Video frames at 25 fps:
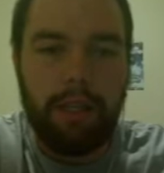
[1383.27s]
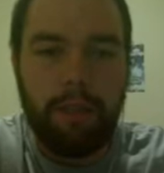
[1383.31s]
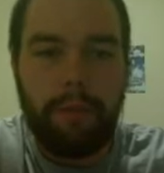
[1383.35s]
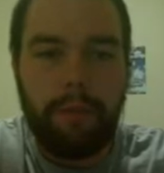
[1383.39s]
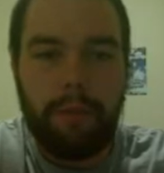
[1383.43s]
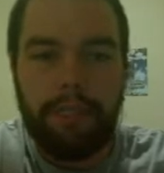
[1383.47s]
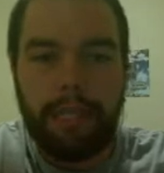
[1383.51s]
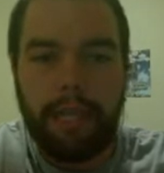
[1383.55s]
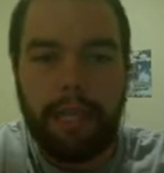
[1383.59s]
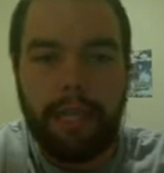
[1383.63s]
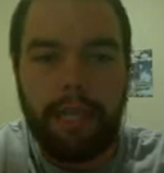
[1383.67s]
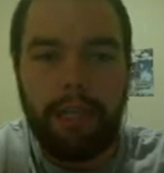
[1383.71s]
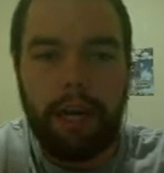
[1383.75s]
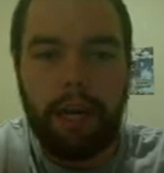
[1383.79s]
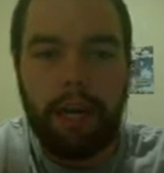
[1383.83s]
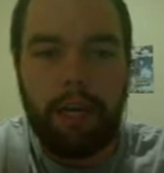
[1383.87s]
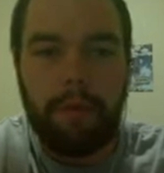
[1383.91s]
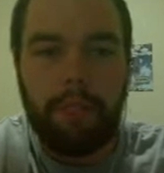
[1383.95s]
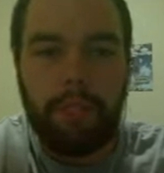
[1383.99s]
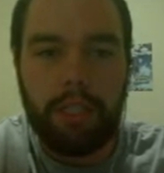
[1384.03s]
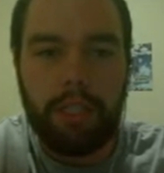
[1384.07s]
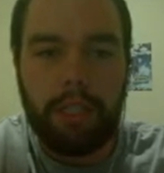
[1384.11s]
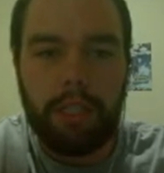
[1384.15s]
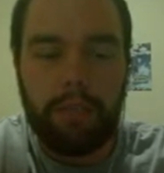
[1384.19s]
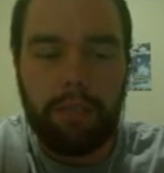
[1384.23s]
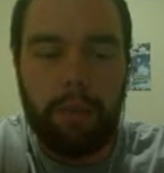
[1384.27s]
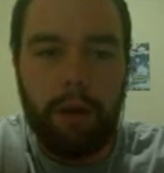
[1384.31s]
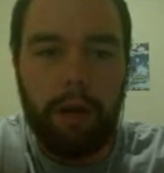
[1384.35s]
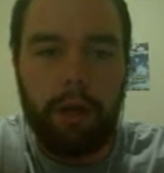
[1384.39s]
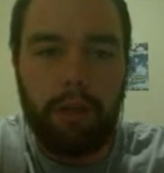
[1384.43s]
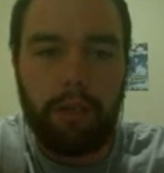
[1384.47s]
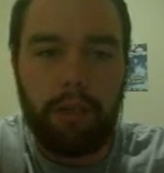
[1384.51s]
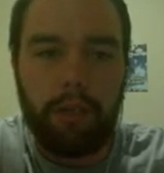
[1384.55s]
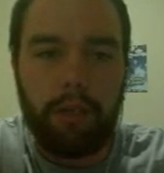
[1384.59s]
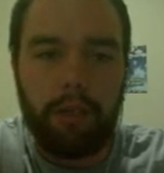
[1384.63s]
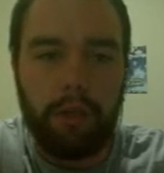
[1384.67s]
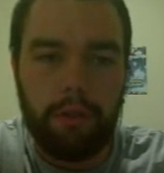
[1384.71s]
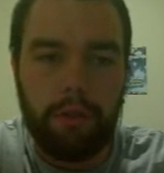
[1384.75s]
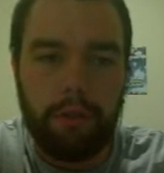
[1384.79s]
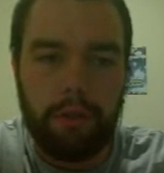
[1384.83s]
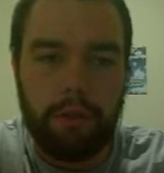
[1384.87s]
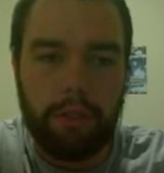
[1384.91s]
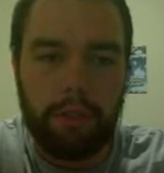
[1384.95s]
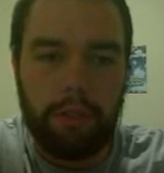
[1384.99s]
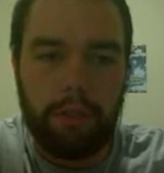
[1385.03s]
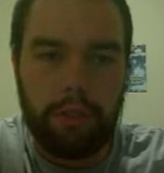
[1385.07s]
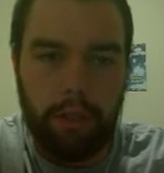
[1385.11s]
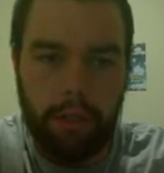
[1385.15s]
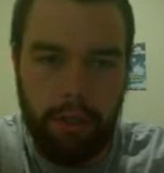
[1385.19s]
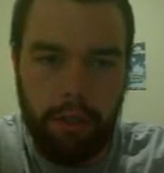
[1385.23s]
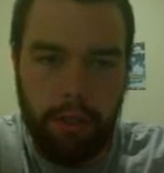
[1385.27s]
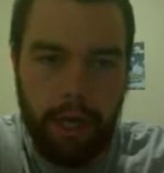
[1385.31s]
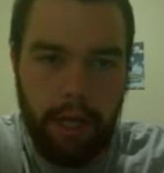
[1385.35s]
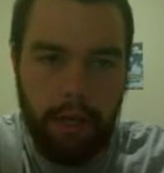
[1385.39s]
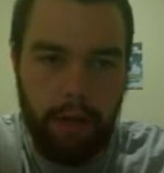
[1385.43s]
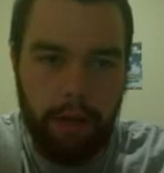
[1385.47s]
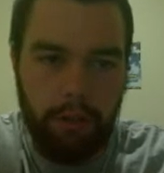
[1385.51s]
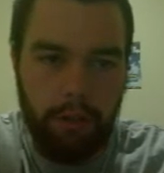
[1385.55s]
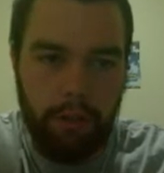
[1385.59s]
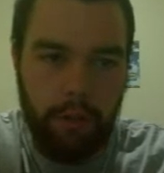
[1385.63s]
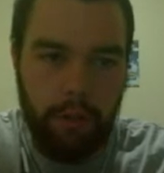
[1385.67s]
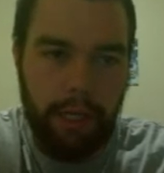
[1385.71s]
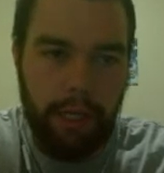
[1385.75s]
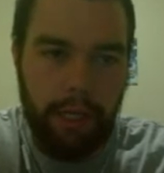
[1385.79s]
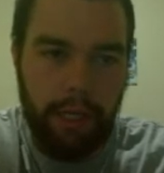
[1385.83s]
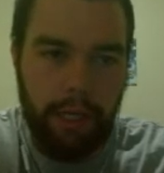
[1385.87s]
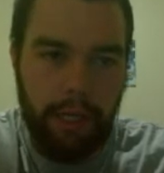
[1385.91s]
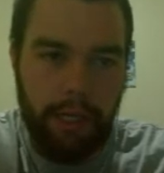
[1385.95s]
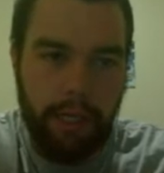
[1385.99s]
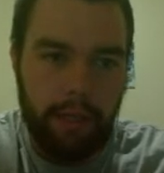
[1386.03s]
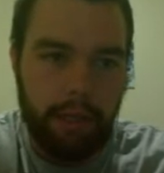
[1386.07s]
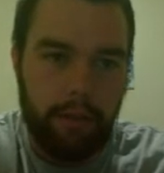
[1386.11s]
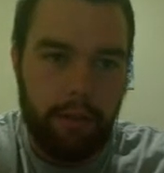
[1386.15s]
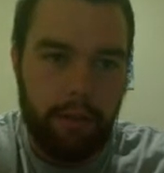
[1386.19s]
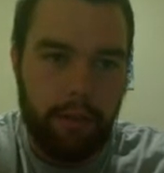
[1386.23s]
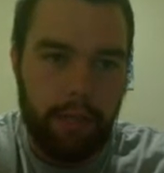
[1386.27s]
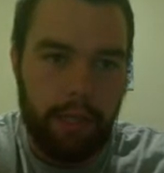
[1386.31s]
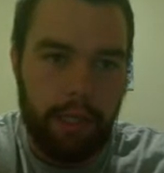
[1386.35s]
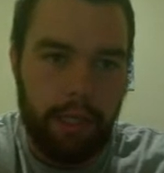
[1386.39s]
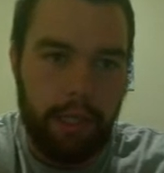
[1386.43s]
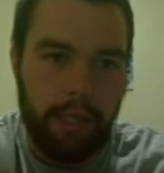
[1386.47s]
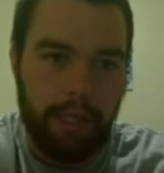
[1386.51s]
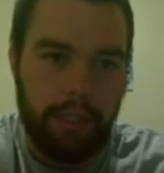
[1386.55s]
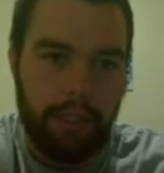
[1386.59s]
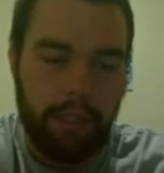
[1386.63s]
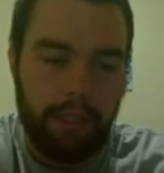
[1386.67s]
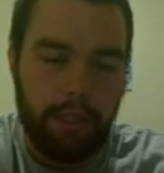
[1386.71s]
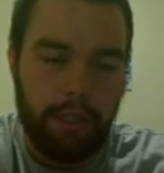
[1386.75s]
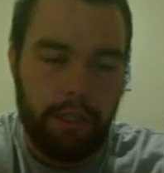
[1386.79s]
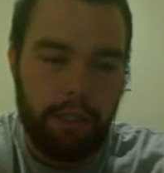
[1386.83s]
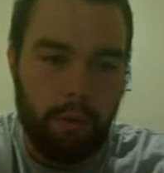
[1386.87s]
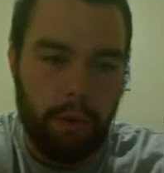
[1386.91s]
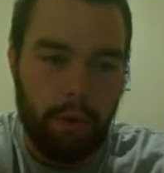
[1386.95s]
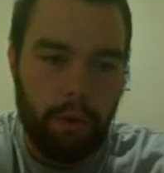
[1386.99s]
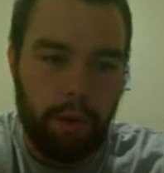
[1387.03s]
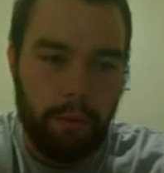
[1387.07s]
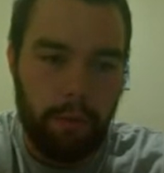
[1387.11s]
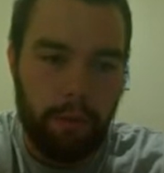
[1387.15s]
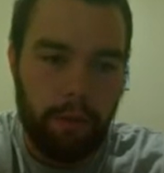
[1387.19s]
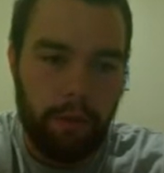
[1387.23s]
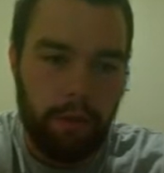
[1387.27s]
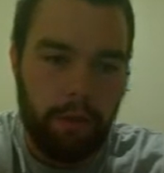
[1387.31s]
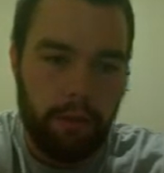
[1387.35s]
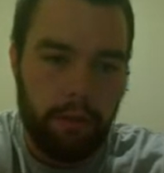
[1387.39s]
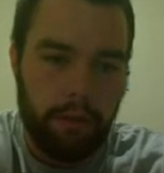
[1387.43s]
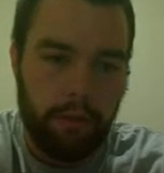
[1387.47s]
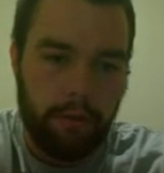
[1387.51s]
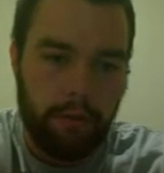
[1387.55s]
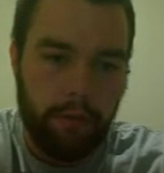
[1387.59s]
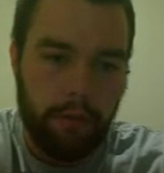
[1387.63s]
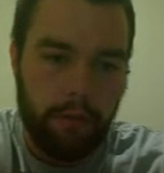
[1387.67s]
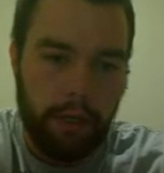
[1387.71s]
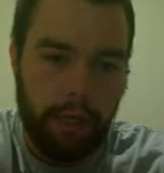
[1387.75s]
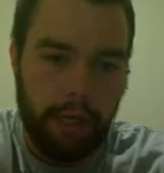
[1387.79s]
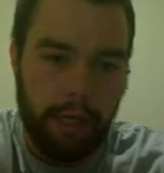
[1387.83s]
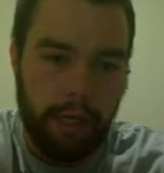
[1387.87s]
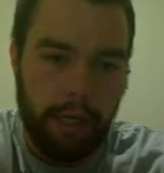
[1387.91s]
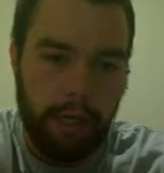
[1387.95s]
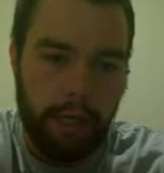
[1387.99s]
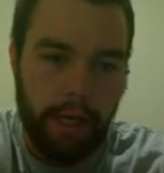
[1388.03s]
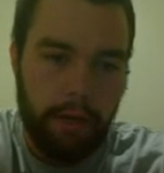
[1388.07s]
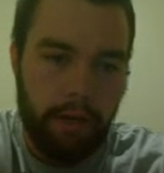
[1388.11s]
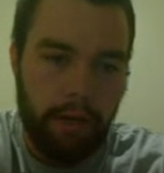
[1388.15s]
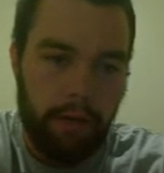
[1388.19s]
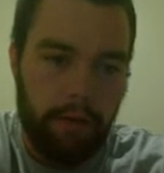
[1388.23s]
I can Aqua Jet this Politoed this turn. And also I can Giga Drain the Swampert for a KO.